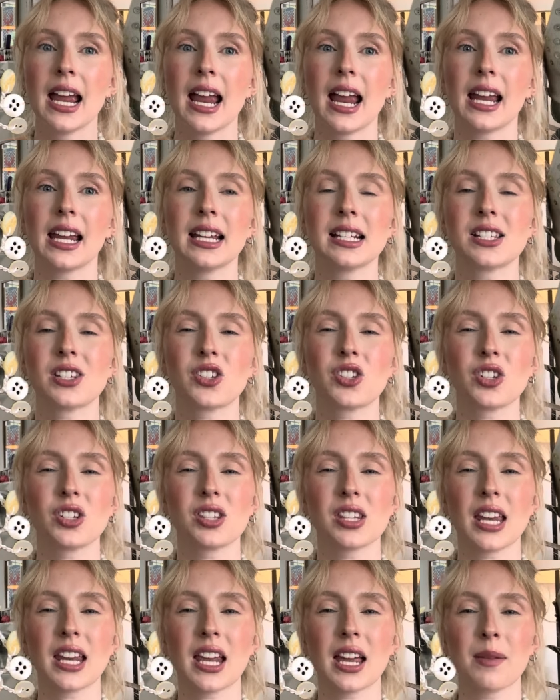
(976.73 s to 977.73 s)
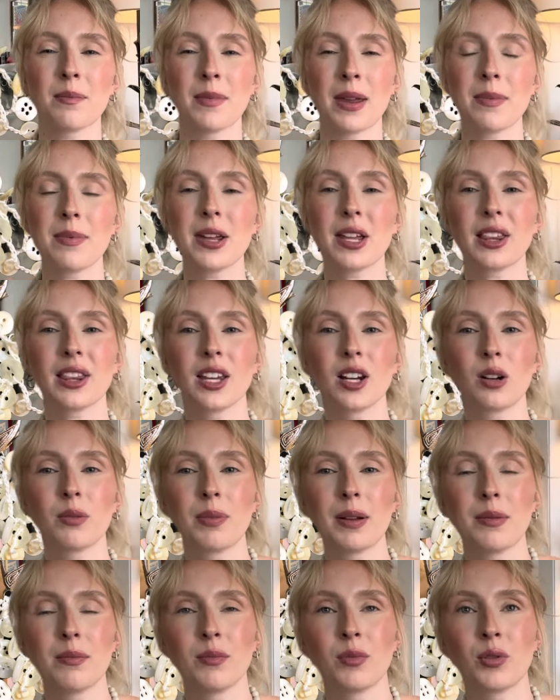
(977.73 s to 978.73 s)
it's just like maybe a little
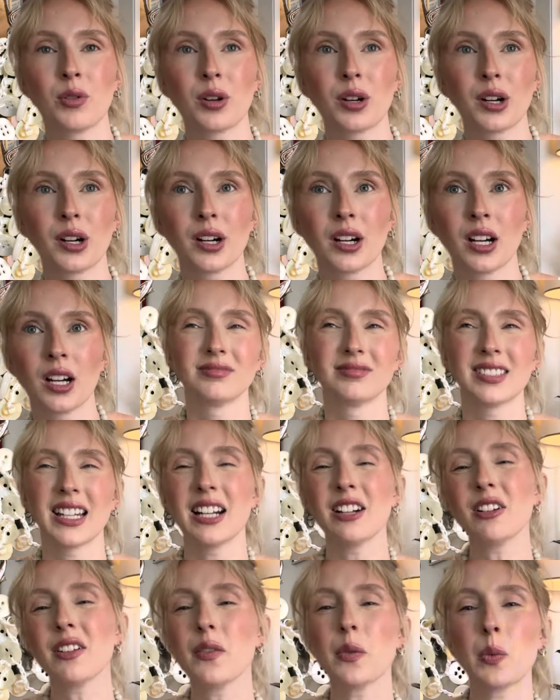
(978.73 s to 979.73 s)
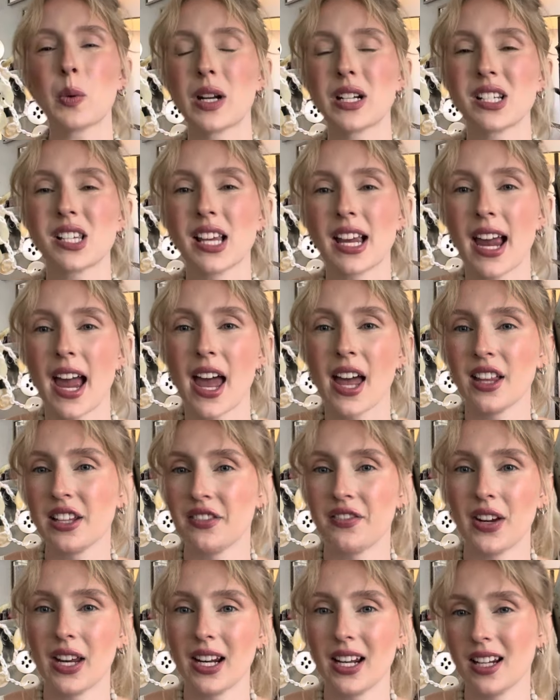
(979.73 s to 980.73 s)
bit more, I don't even want to say
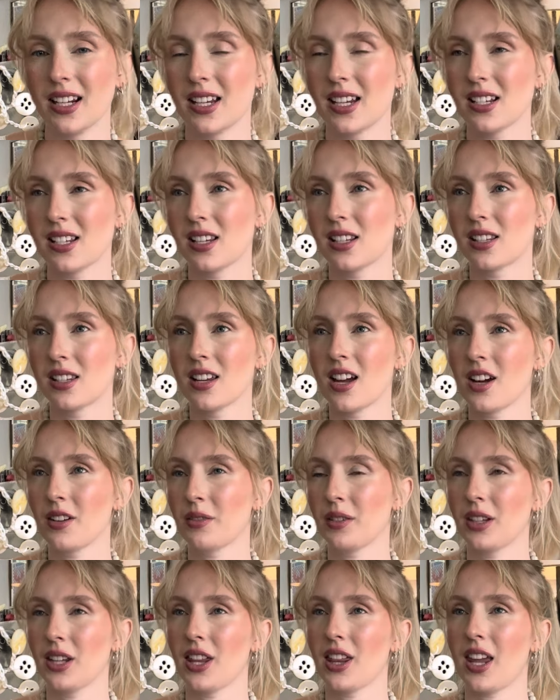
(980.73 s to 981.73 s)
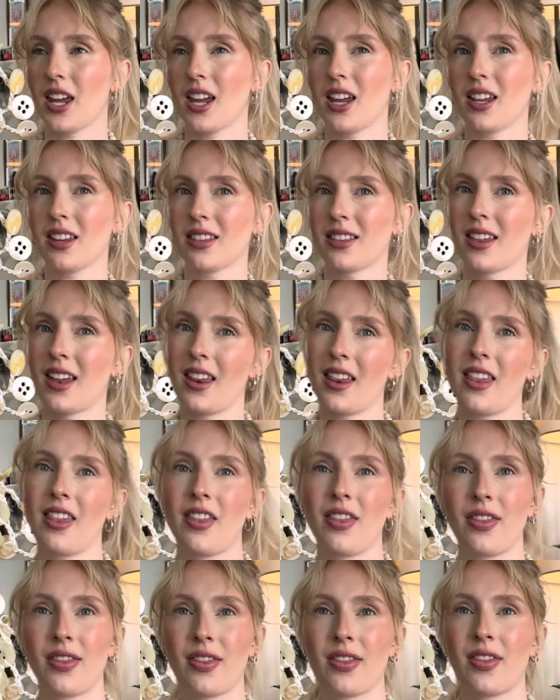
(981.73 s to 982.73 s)
elevated, because it's not really like that
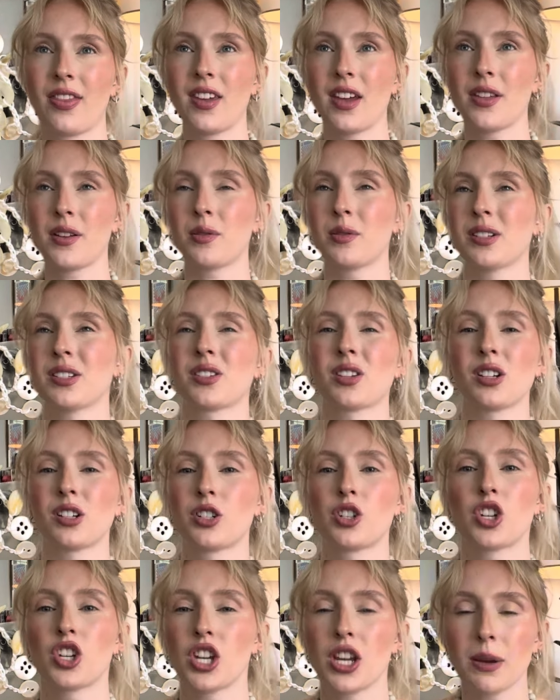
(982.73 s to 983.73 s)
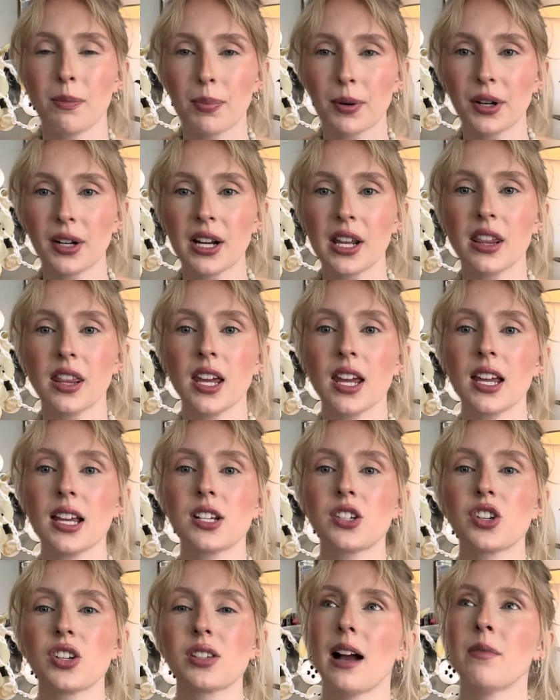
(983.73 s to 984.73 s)
the other ones look cheap or anything.
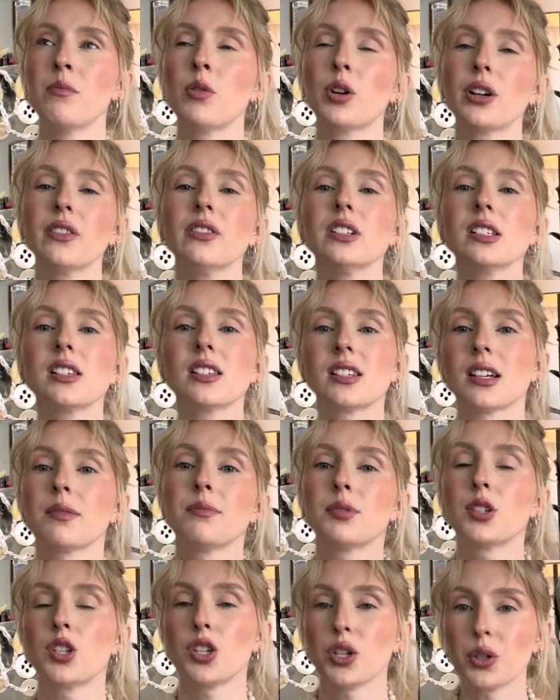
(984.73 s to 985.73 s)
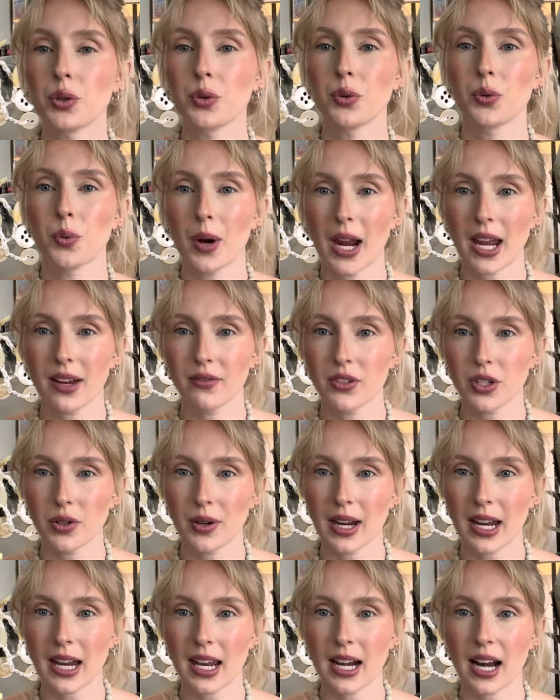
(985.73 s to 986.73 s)
It's just more of a subdued way of
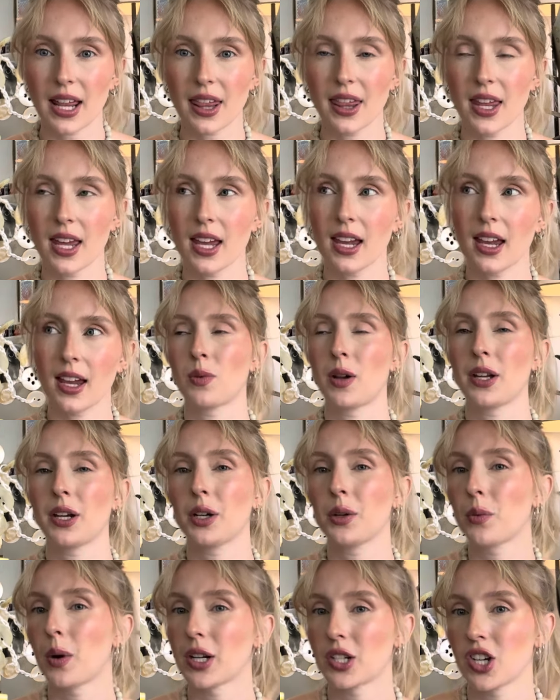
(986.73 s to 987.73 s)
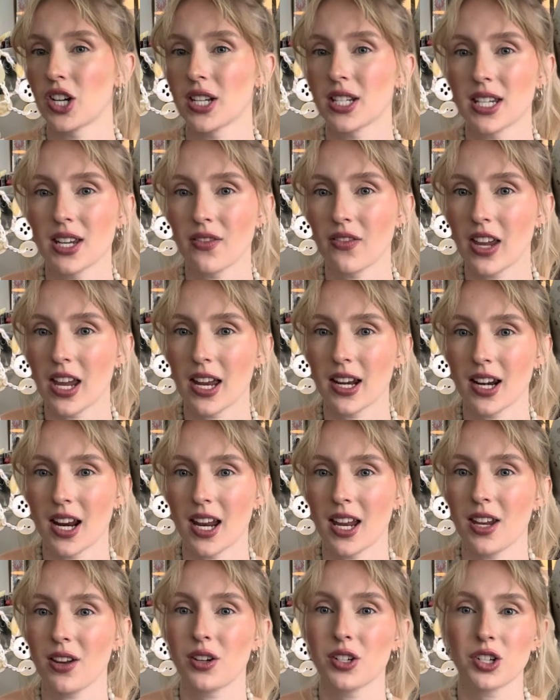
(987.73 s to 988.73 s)
doing it, I think. While you're watching TV at
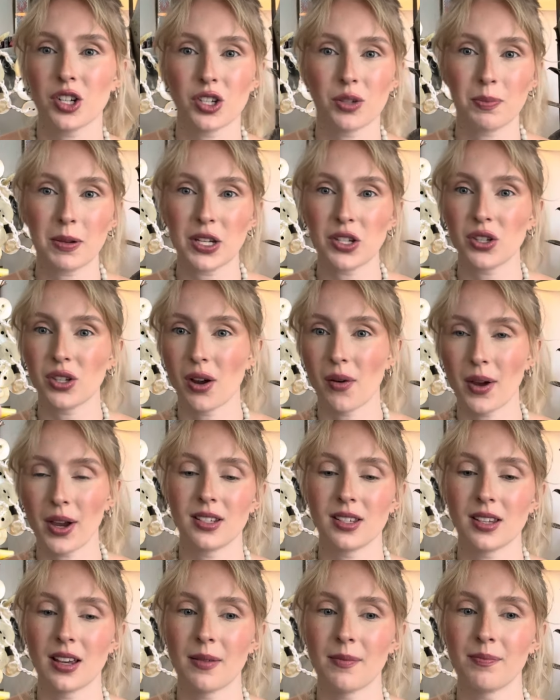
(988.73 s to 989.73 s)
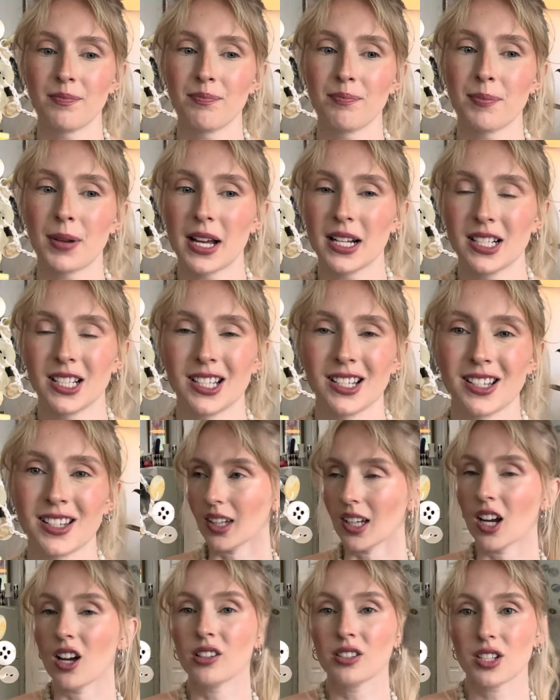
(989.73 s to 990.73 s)
night, you could just be sewing some buttons
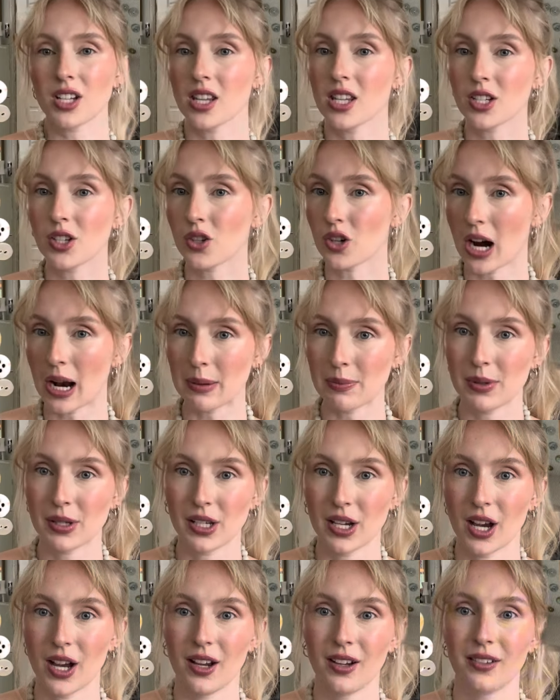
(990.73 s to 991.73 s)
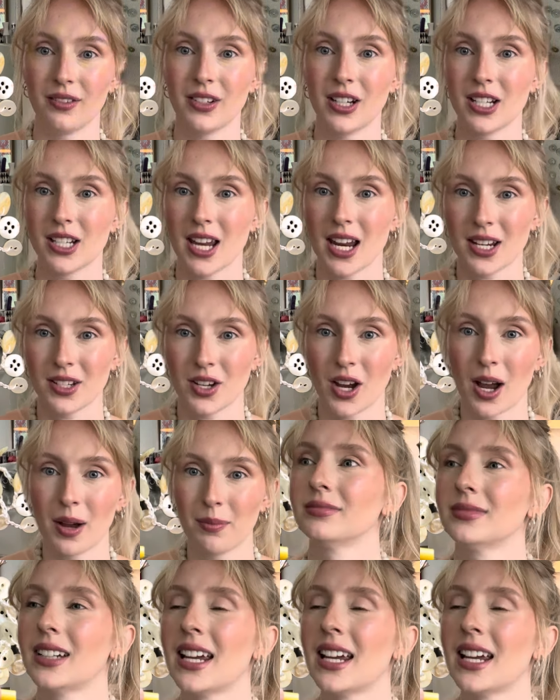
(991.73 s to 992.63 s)
onto the straps of a tank top.